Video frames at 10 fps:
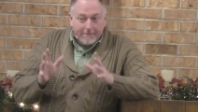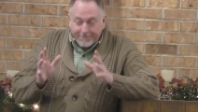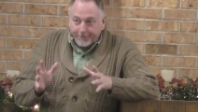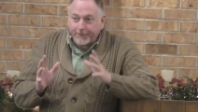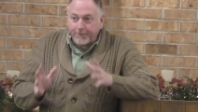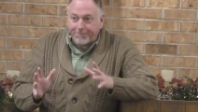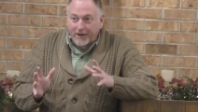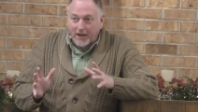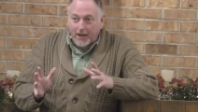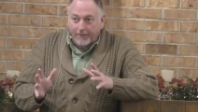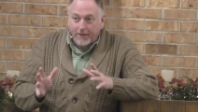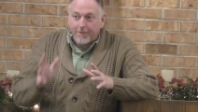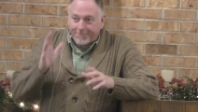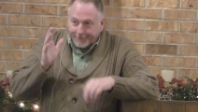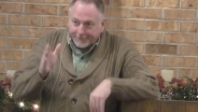55,
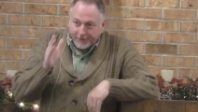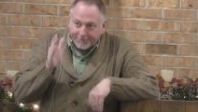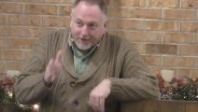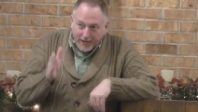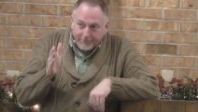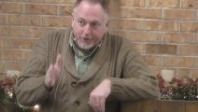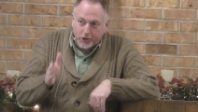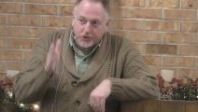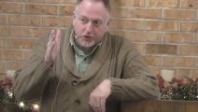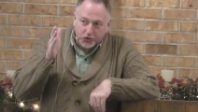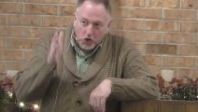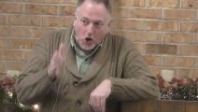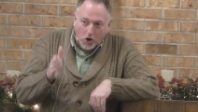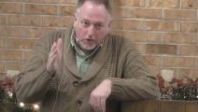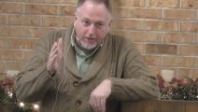55 years is
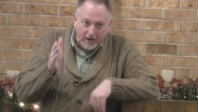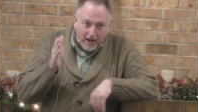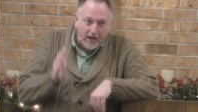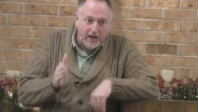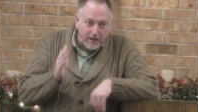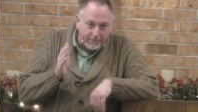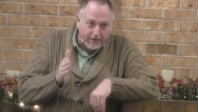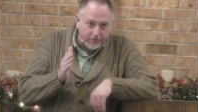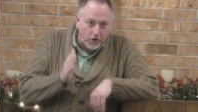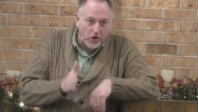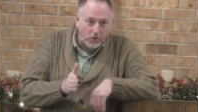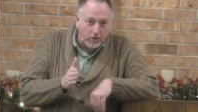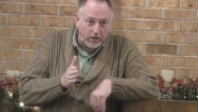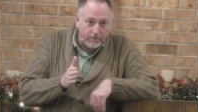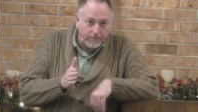all that I have ever known.